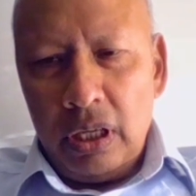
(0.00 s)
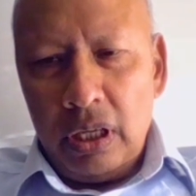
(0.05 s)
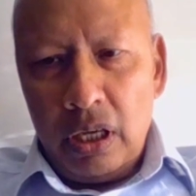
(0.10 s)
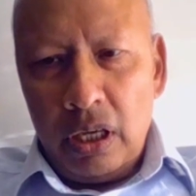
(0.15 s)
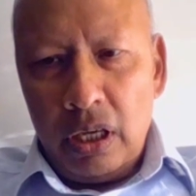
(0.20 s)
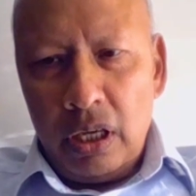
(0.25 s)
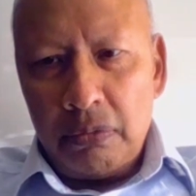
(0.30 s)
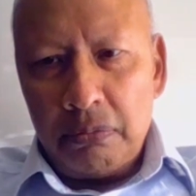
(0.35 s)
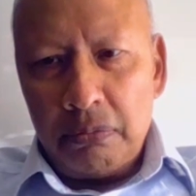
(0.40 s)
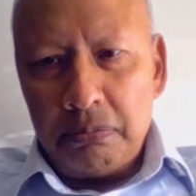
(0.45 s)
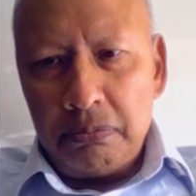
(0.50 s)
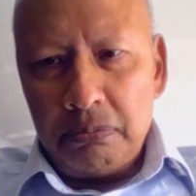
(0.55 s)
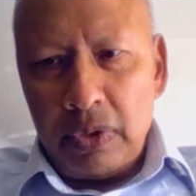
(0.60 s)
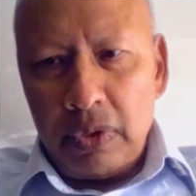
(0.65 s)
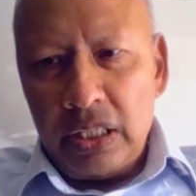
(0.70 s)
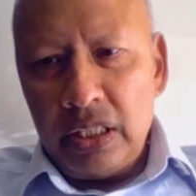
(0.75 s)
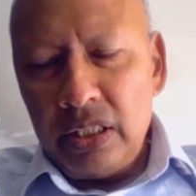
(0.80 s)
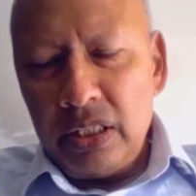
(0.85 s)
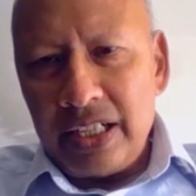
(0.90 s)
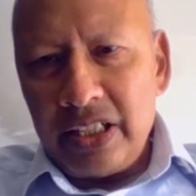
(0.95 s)

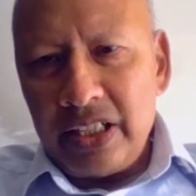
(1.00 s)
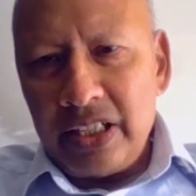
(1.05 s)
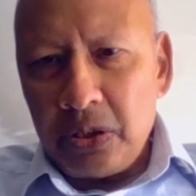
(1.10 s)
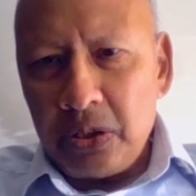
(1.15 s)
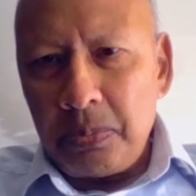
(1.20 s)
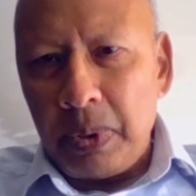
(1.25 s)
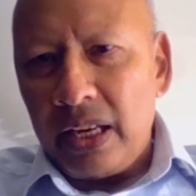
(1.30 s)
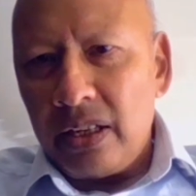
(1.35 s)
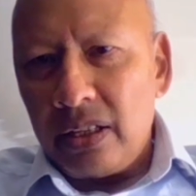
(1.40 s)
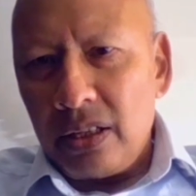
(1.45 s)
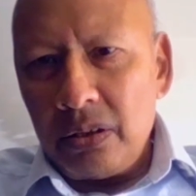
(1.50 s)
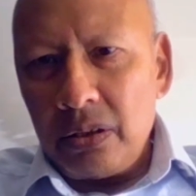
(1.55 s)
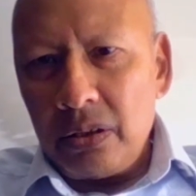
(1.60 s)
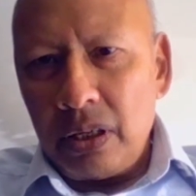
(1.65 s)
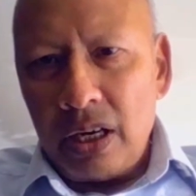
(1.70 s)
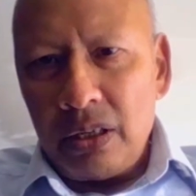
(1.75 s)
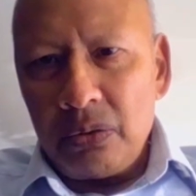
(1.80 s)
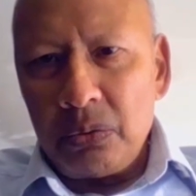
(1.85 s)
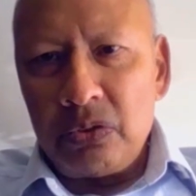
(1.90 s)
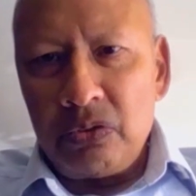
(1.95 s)
I didn't anticipate
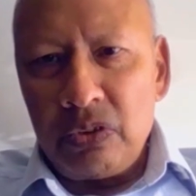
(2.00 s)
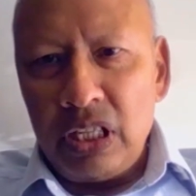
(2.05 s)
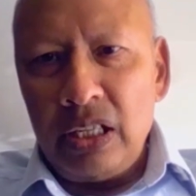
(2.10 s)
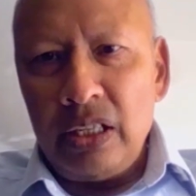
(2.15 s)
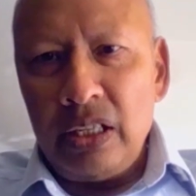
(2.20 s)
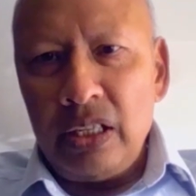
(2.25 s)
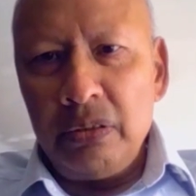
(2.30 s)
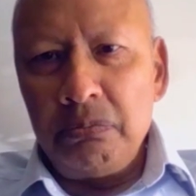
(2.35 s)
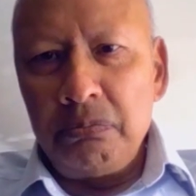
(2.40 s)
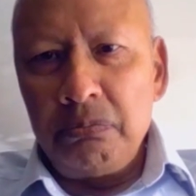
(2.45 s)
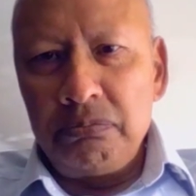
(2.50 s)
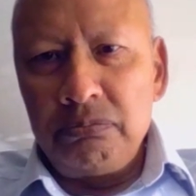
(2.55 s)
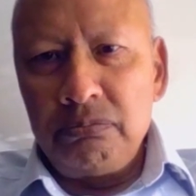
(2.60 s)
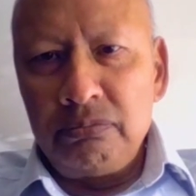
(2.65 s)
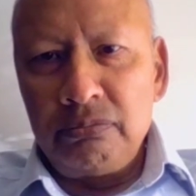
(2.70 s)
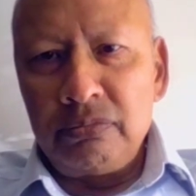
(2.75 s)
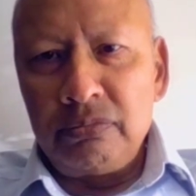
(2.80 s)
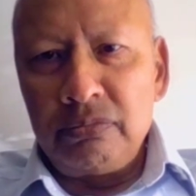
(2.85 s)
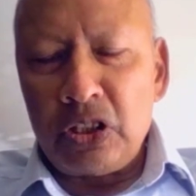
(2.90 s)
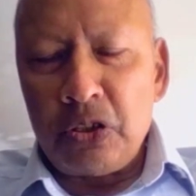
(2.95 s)
I would really
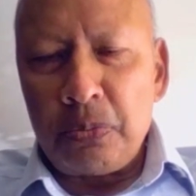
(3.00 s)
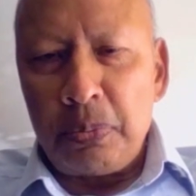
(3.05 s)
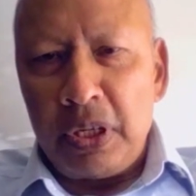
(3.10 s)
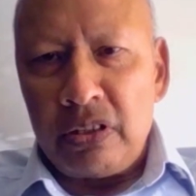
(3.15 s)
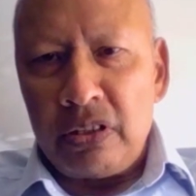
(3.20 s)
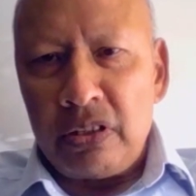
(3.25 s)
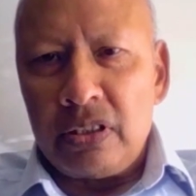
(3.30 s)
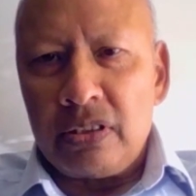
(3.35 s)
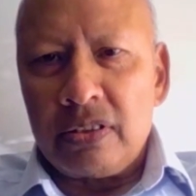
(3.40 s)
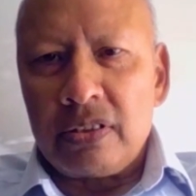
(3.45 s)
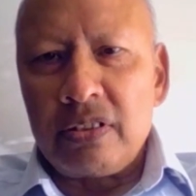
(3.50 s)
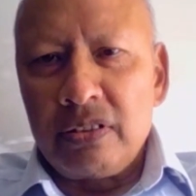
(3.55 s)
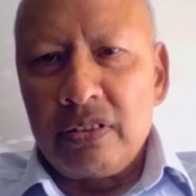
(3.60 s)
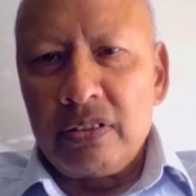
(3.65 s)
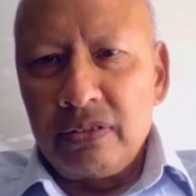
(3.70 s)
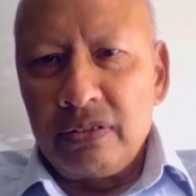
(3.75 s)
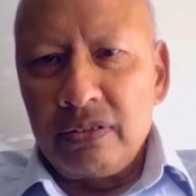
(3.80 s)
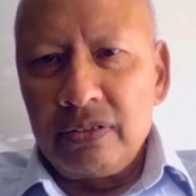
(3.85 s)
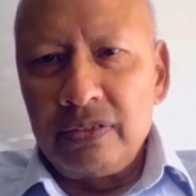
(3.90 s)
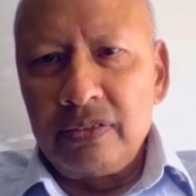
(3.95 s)

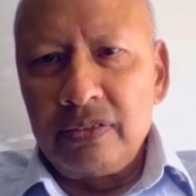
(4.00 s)
experience.